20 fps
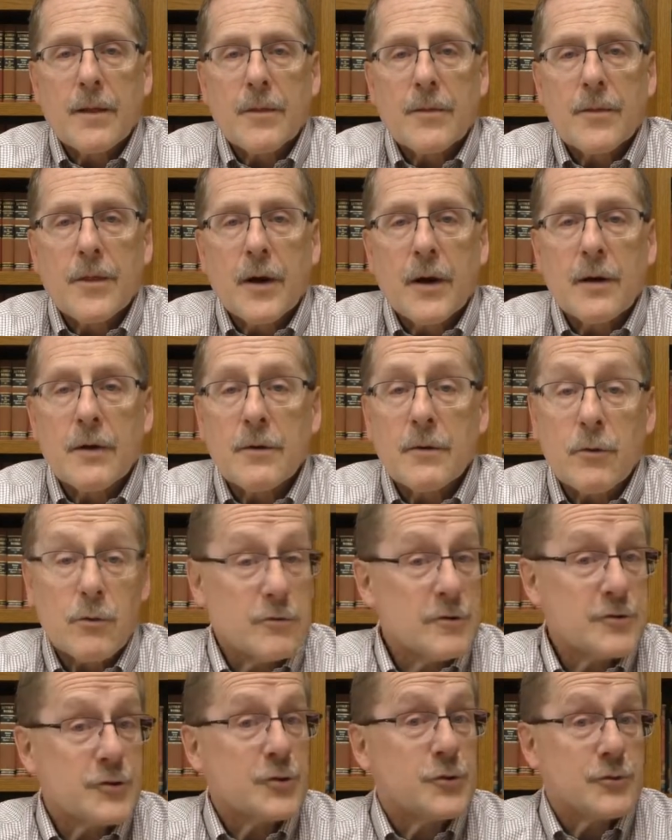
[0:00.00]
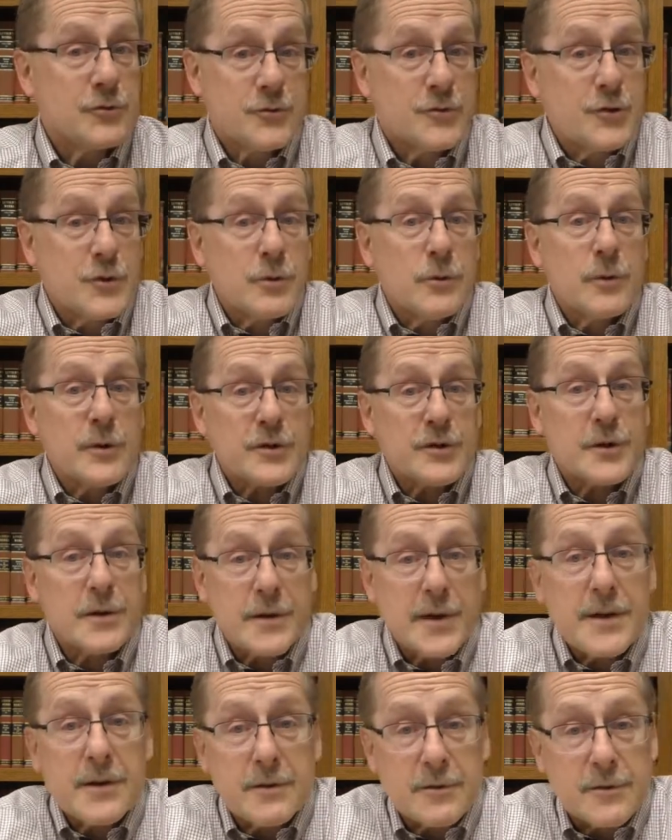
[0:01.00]
The Jewish
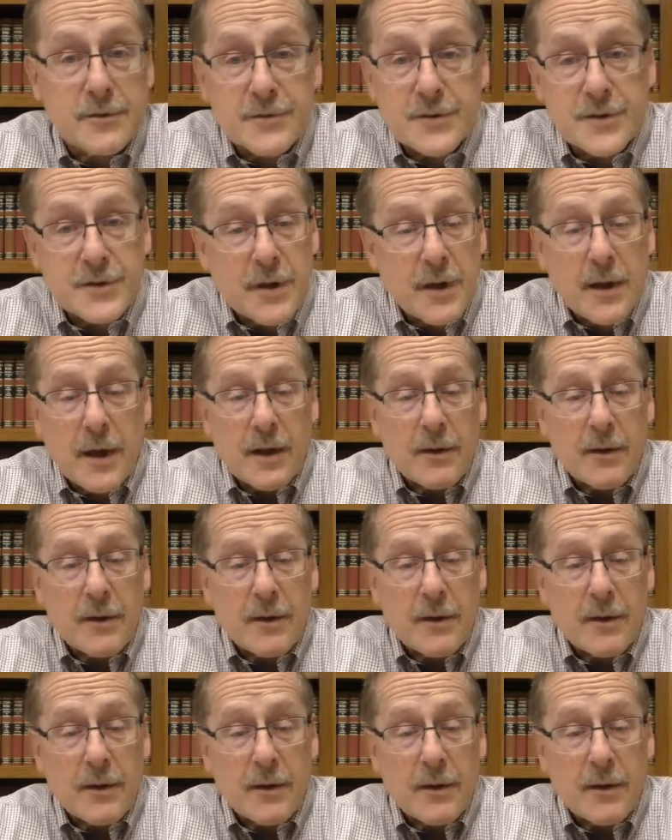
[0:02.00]
leaders